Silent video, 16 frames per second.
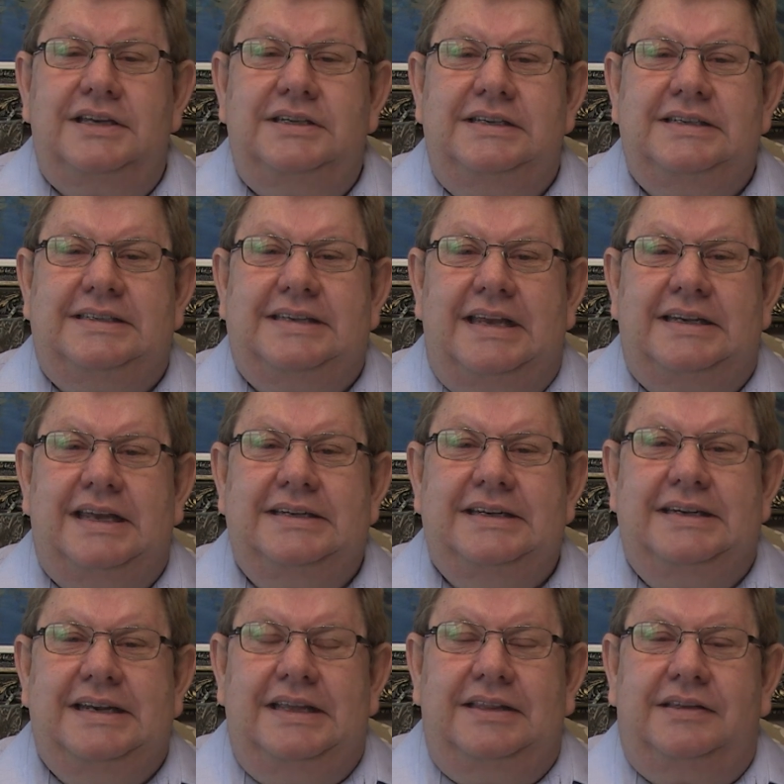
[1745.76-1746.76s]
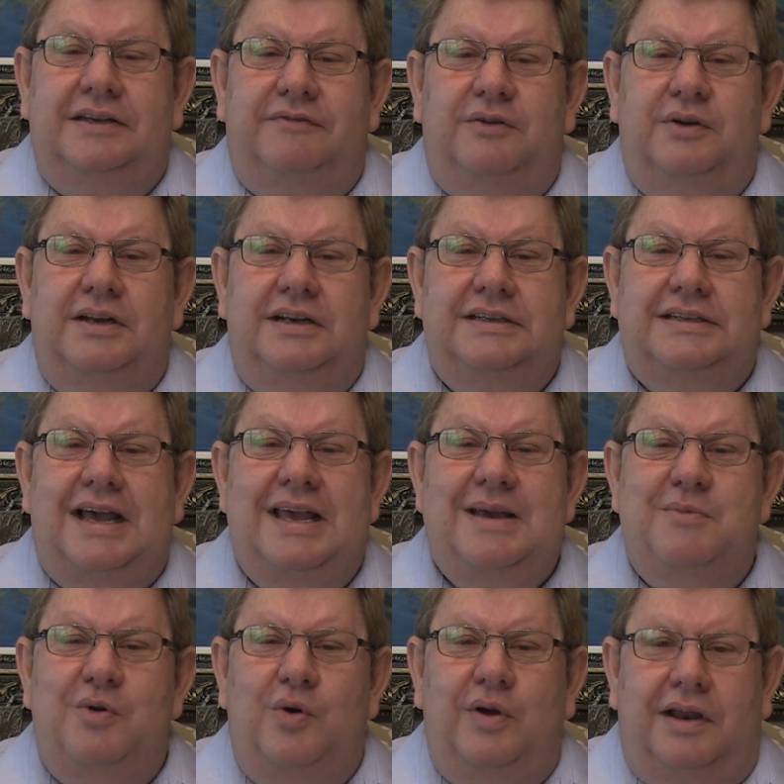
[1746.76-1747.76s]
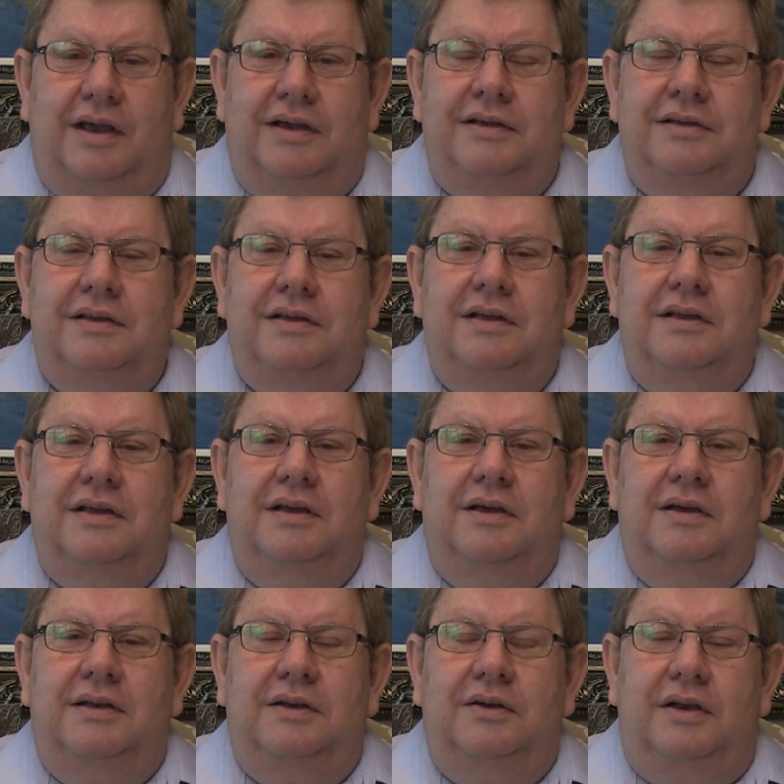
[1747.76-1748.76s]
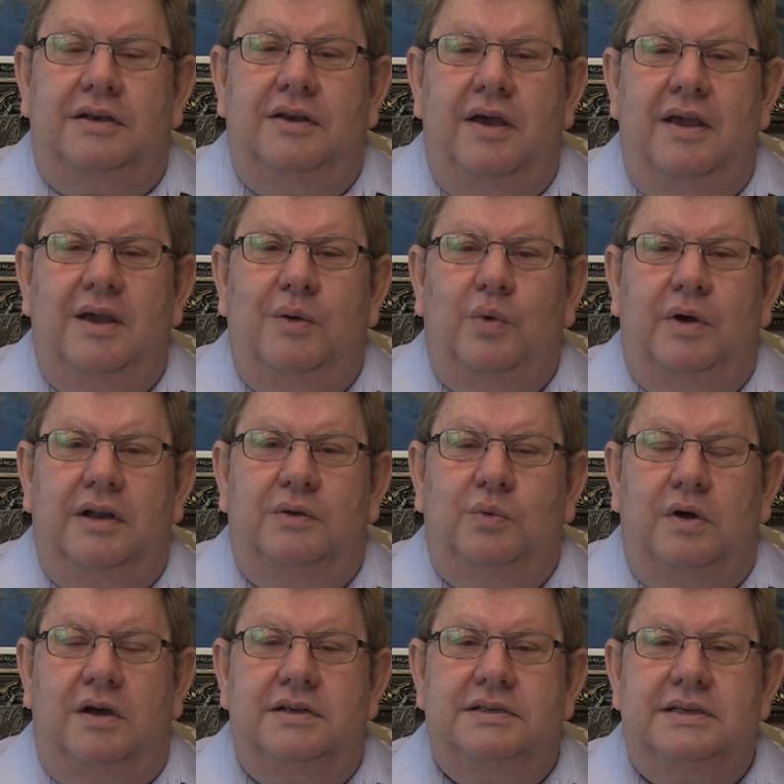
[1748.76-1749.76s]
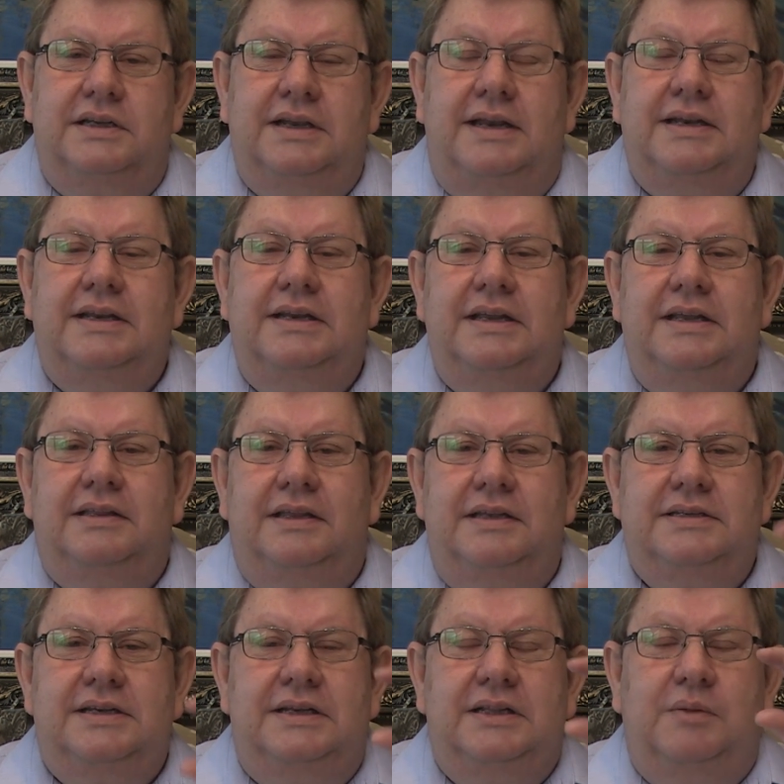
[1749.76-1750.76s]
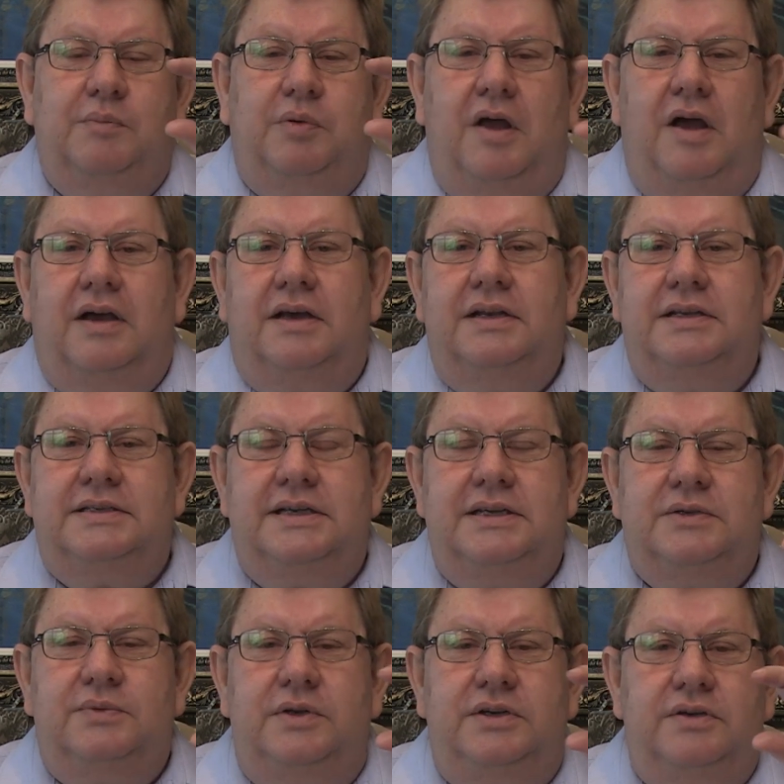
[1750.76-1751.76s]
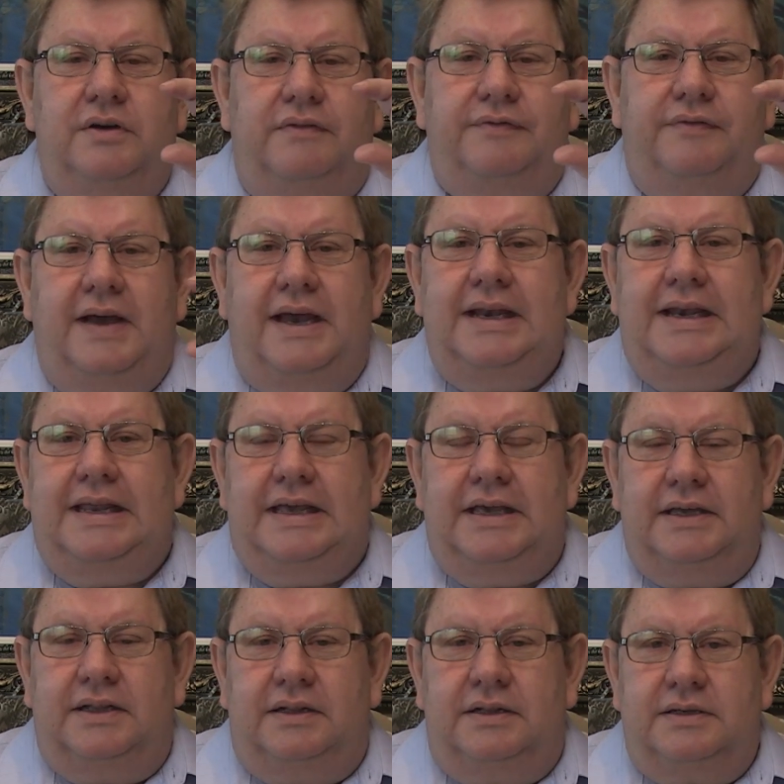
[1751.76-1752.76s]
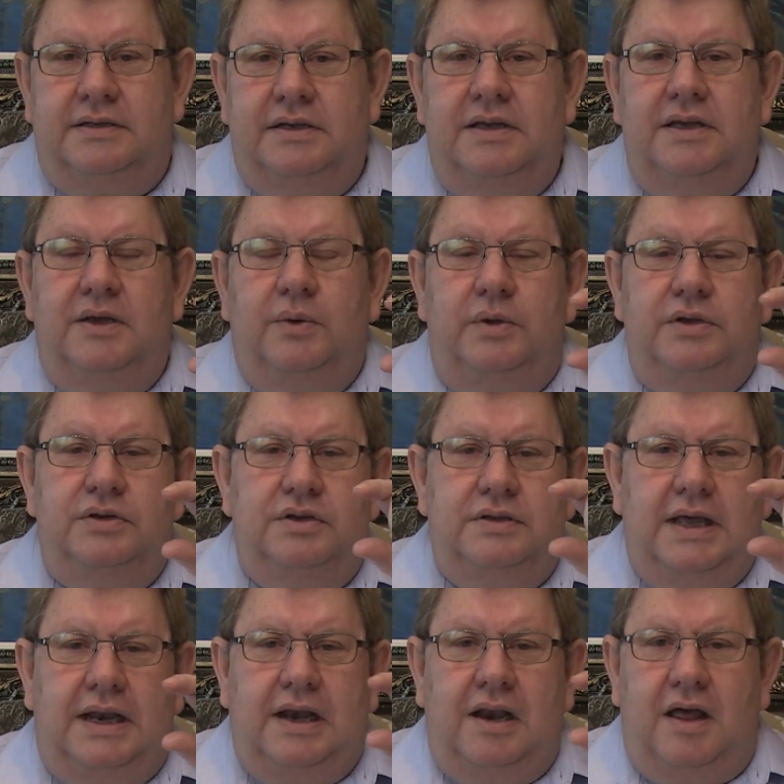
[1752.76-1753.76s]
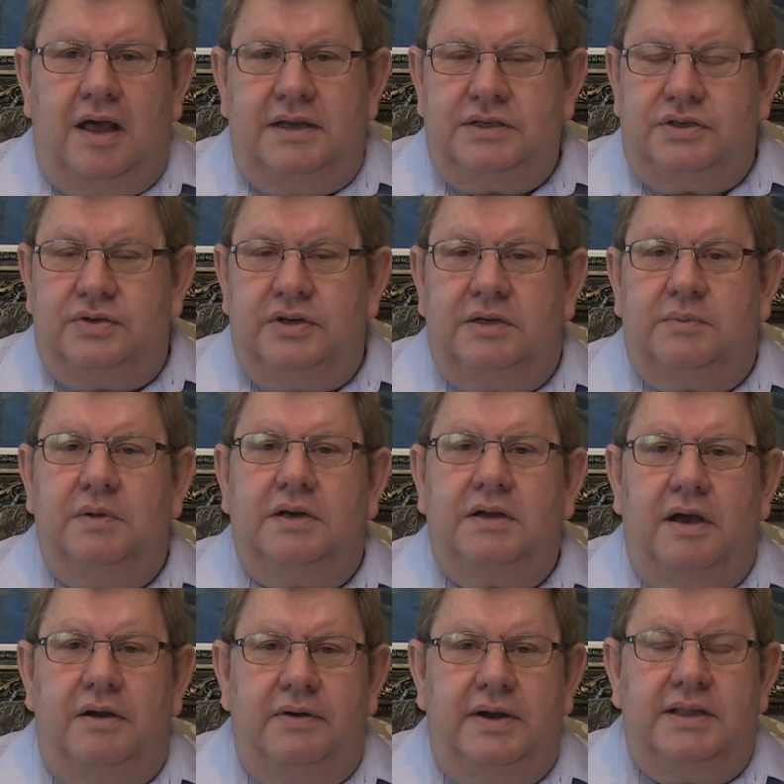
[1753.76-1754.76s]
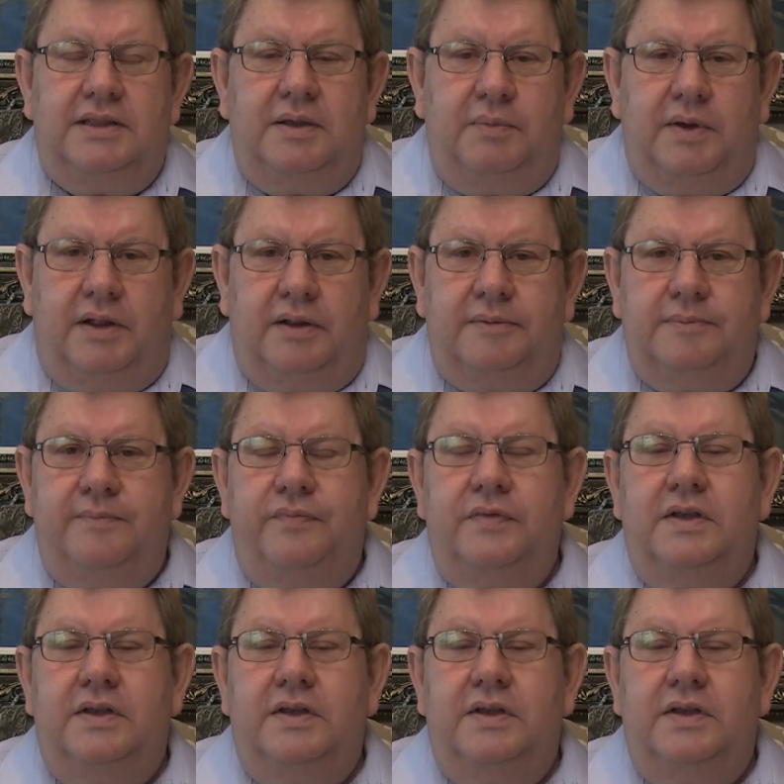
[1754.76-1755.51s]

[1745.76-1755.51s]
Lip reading: actually sat underneath it for an entire morning, not knowing what it was. And underneath there's a little plaque and it says, when you are finally healed, when you do that last treatment, go ring the bell.